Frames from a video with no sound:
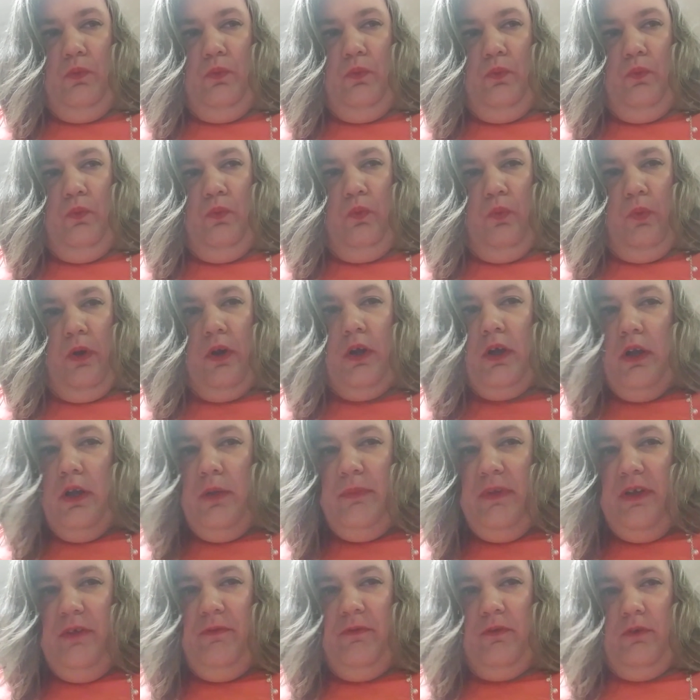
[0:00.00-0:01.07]
We're going to
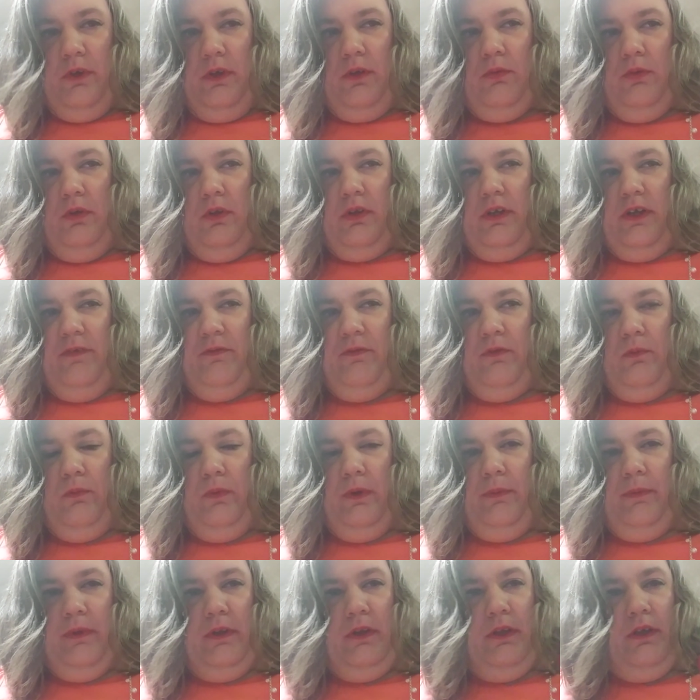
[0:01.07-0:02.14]
be for equality for
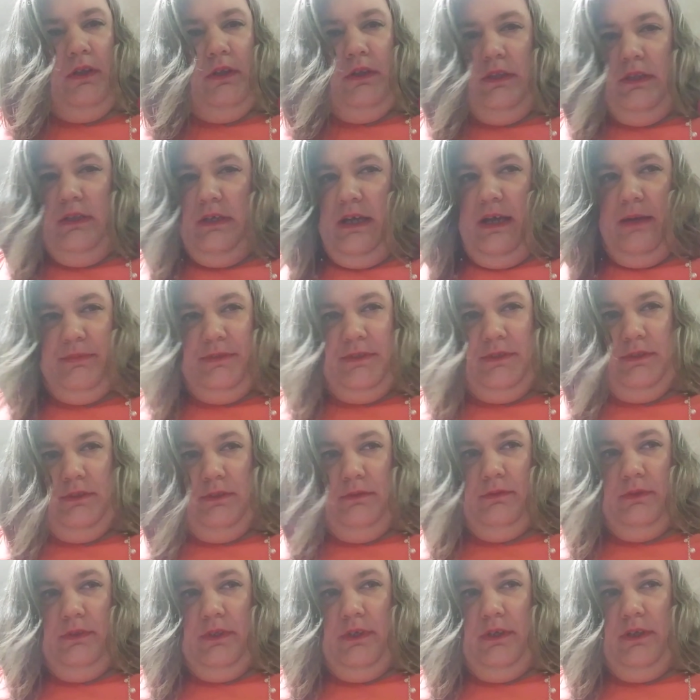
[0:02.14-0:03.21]
women,
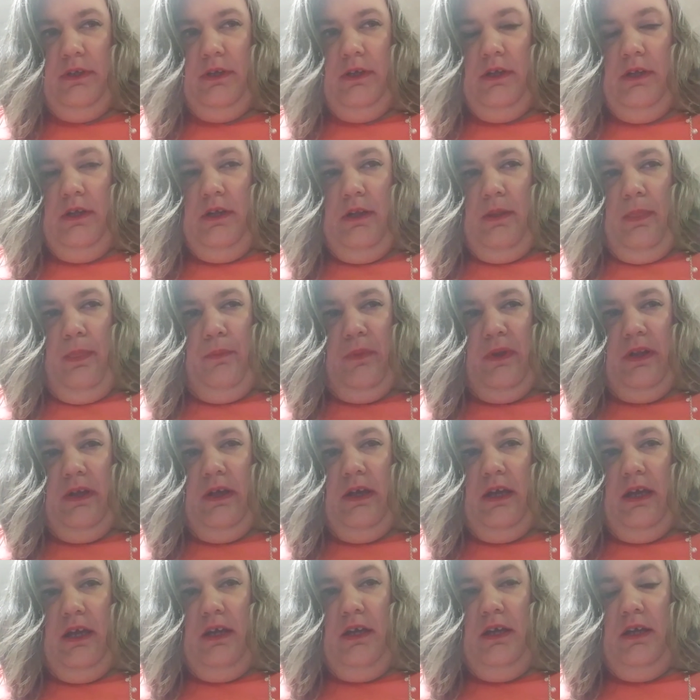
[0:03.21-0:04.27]
absolutely. But
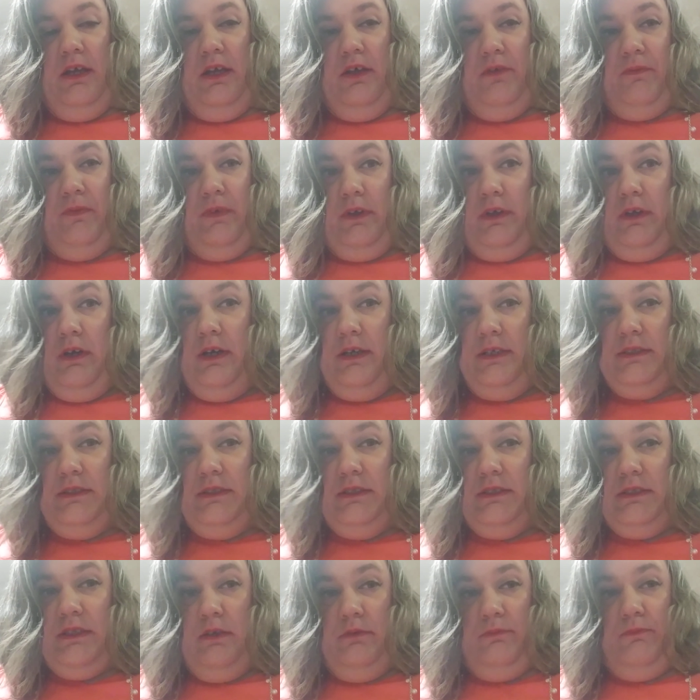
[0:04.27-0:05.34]
hey, if a guy
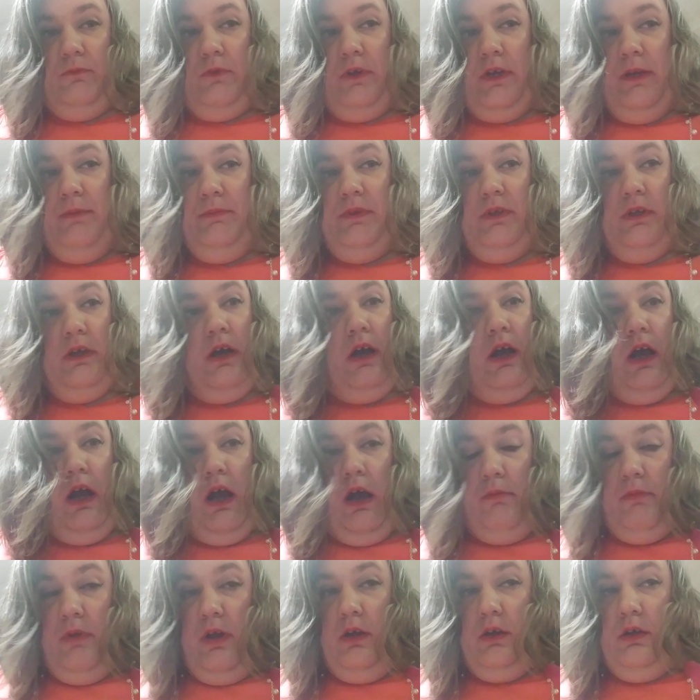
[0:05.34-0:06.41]
says, "I'm raped,"
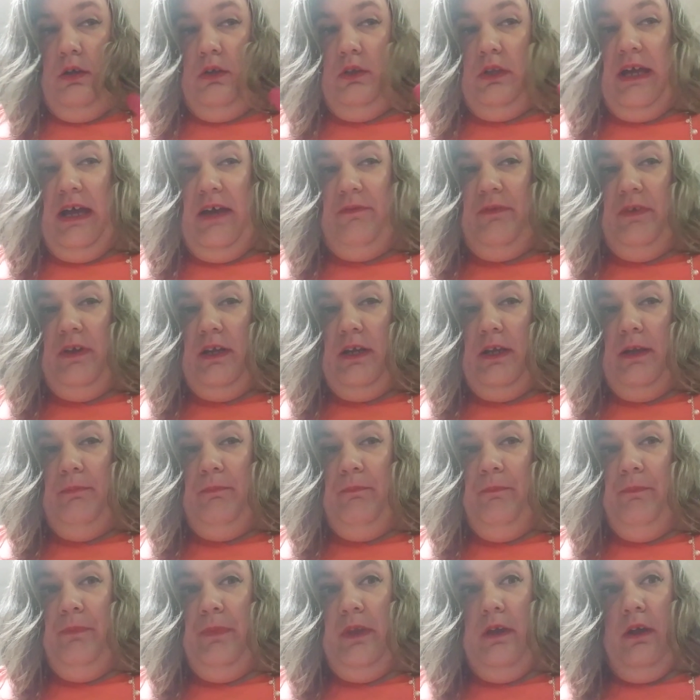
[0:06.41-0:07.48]
I'm not going to laugh at him.
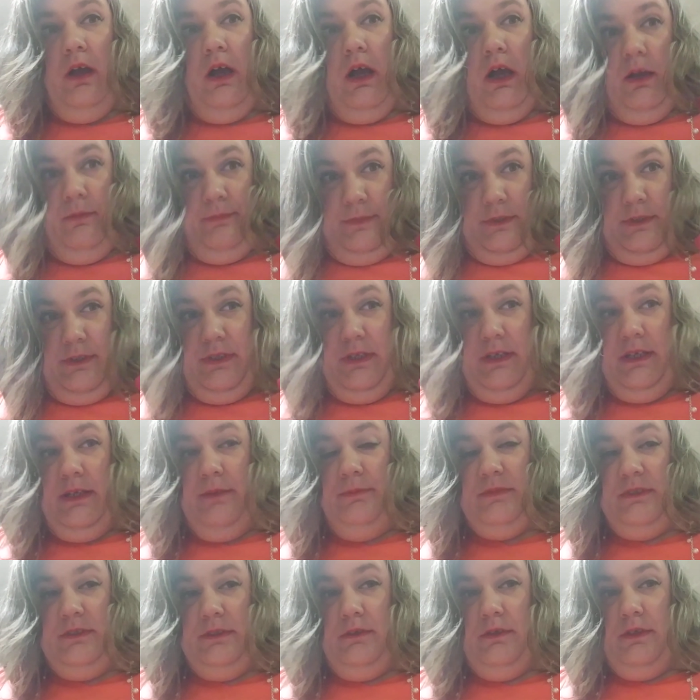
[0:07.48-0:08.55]
I'm going to take
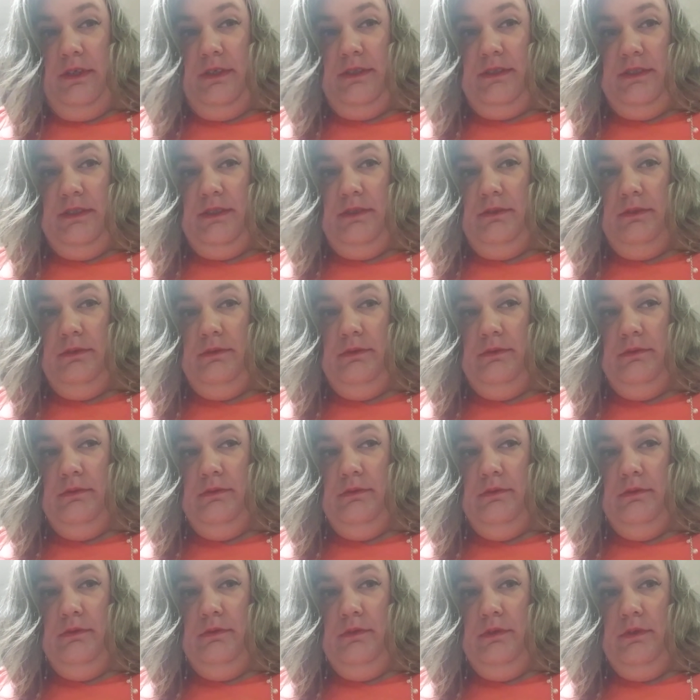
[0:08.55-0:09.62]
him serious.
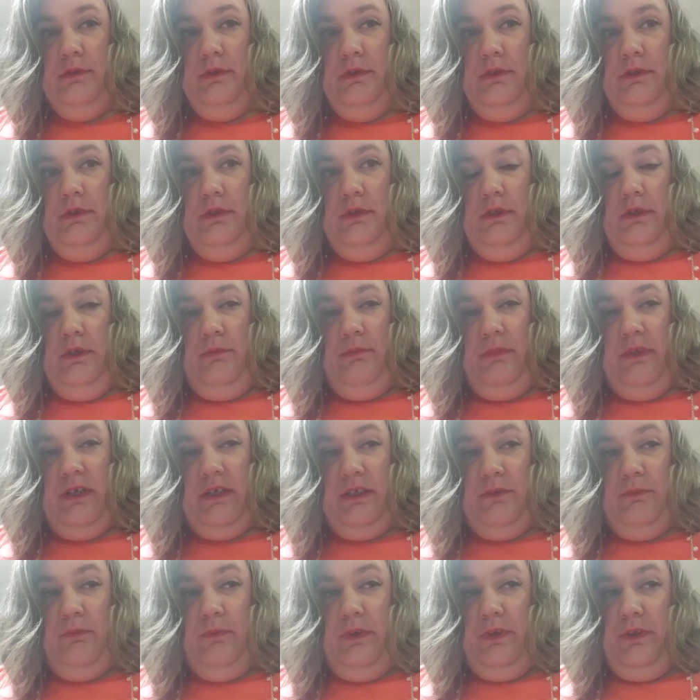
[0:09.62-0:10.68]

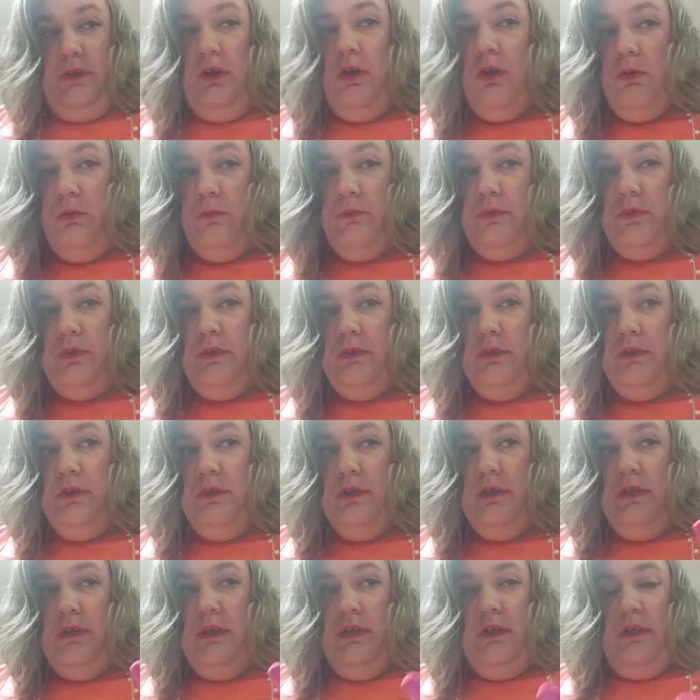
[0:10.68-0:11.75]
Because if we don't,
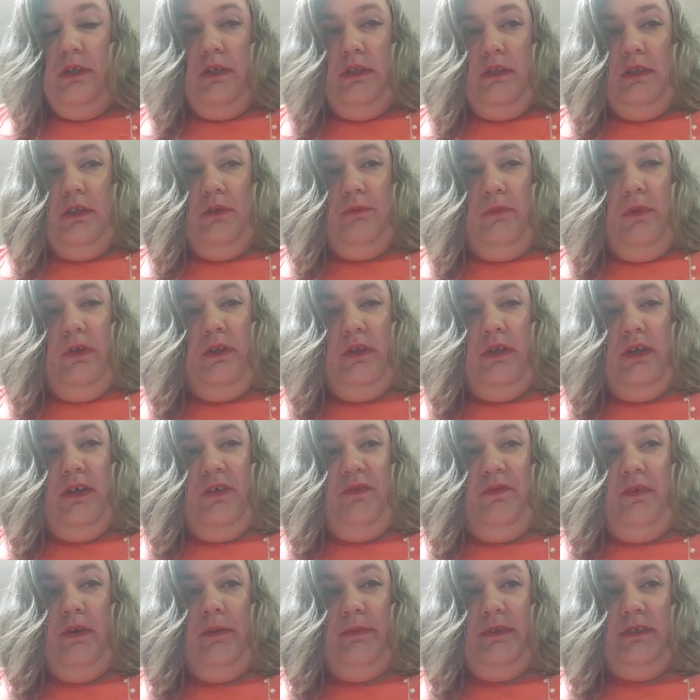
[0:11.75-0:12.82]
then one
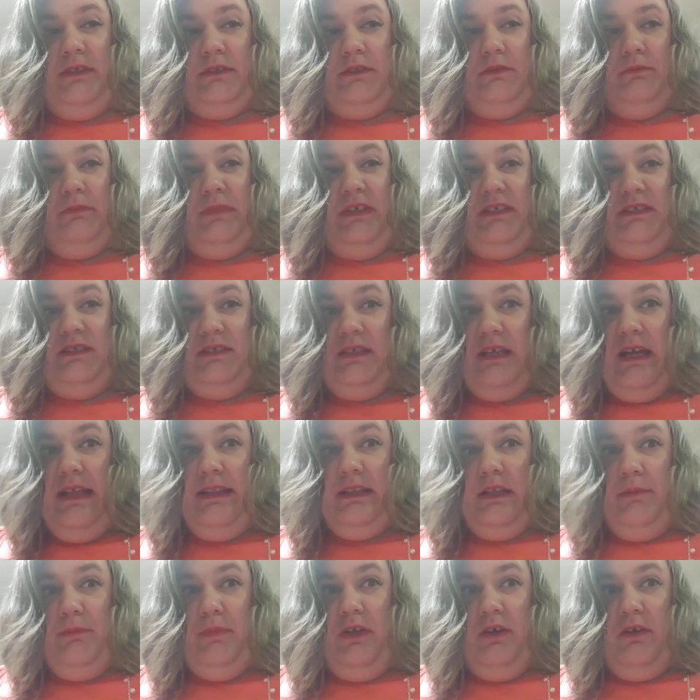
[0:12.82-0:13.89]
day feminism may
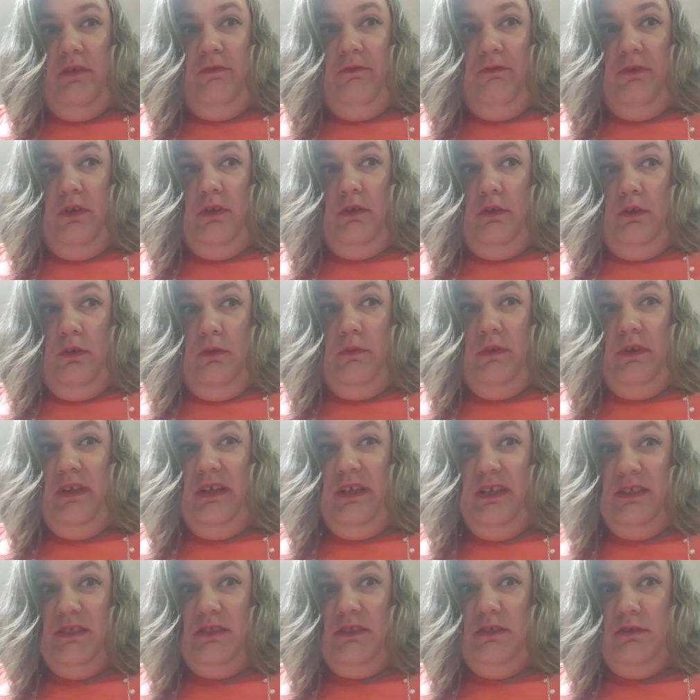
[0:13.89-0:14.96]
sadly be a footnote in
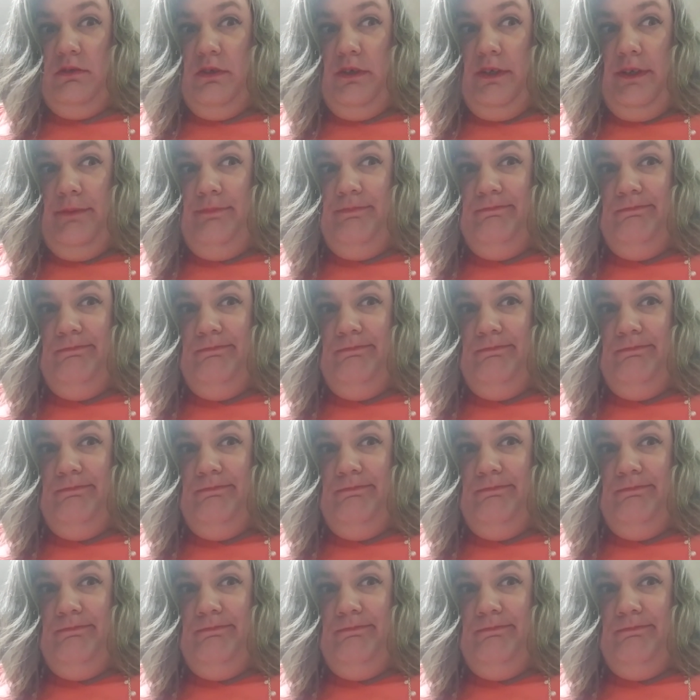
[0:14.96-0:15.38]
history.